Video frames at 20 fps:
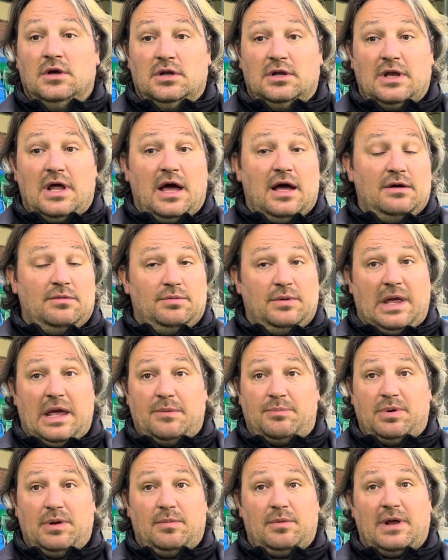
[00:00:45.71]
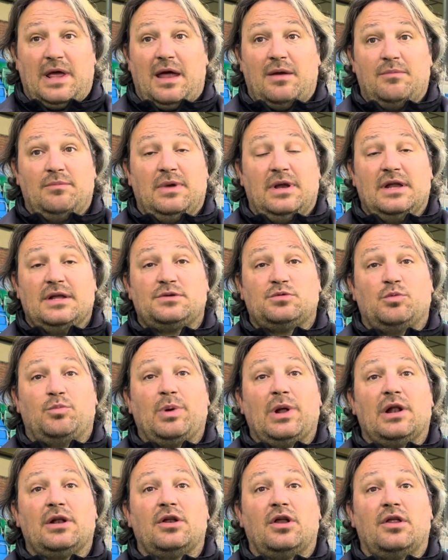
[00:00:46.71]
nah, get people getting minutes, we're
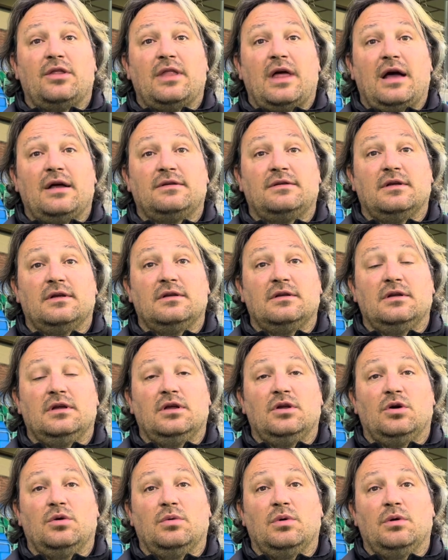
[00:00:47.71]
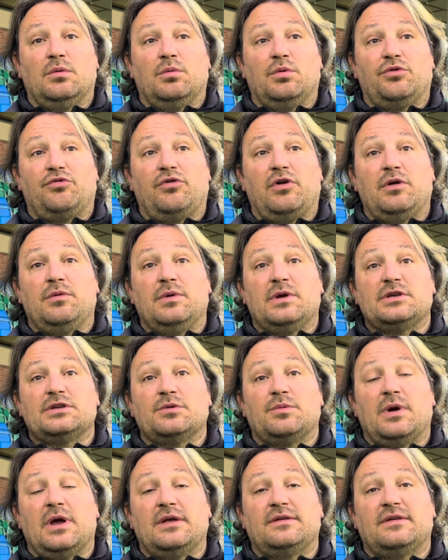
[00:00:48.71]
building on that. And, you know, we're 3 weeks
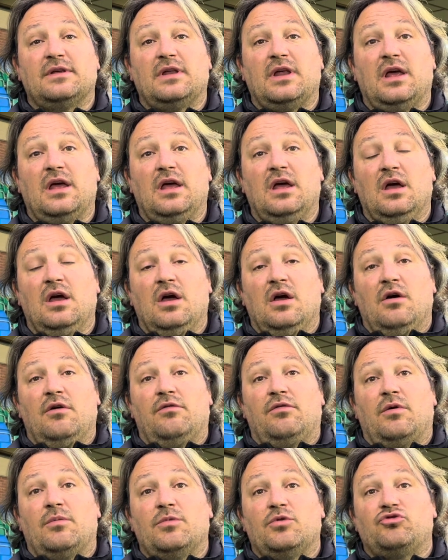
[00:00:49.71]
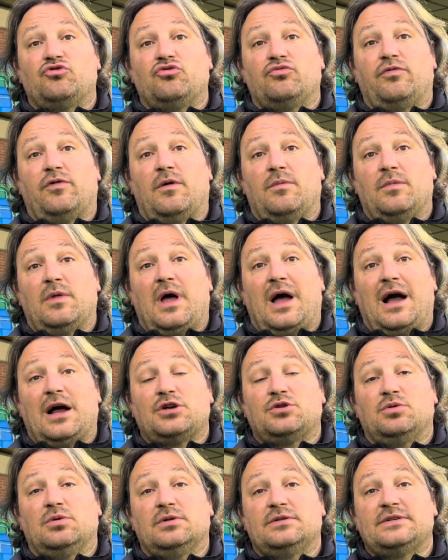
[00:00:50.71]
away today from the
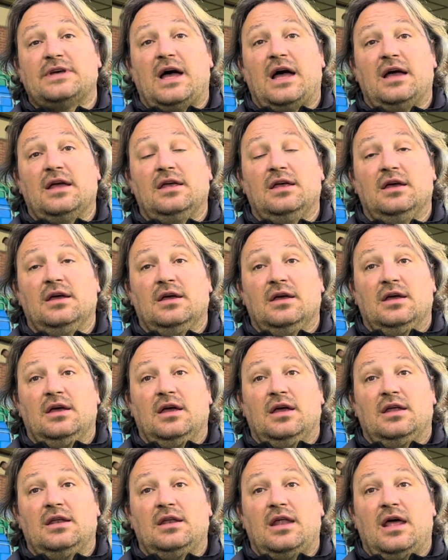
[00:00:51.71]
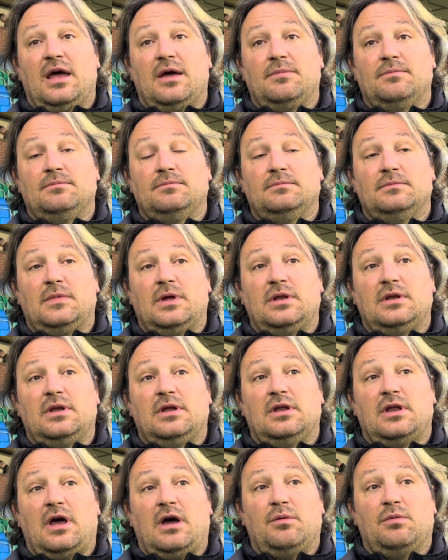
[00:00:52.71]
actual tie. And
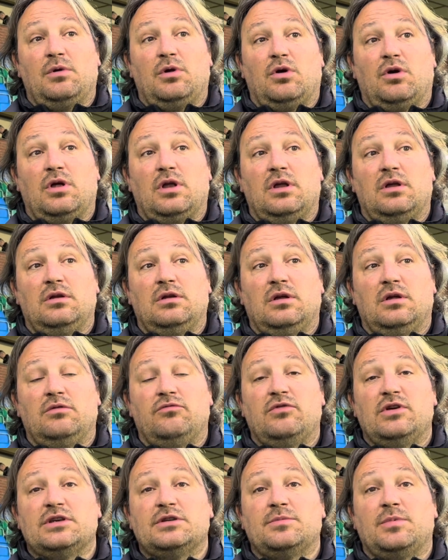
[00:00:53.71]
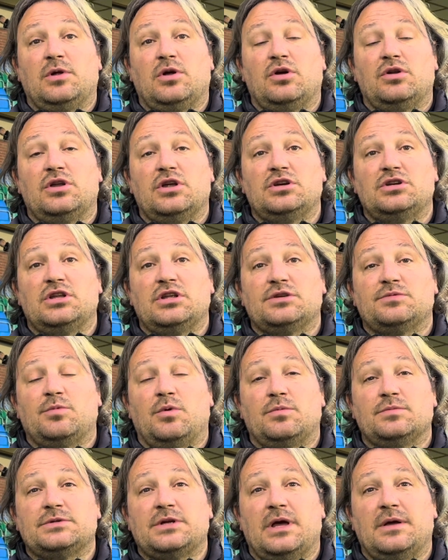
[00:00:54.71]
now we're looking in reasonable condition at this
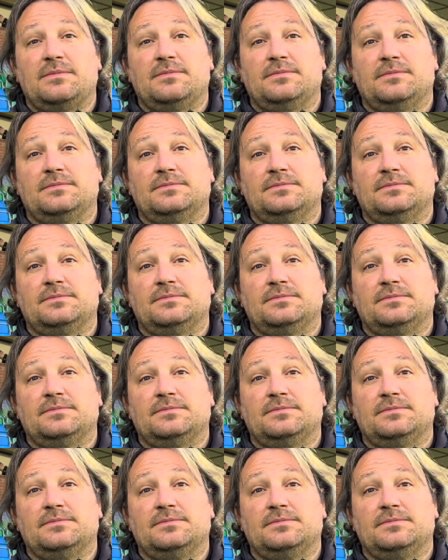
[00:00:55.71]
moment in time.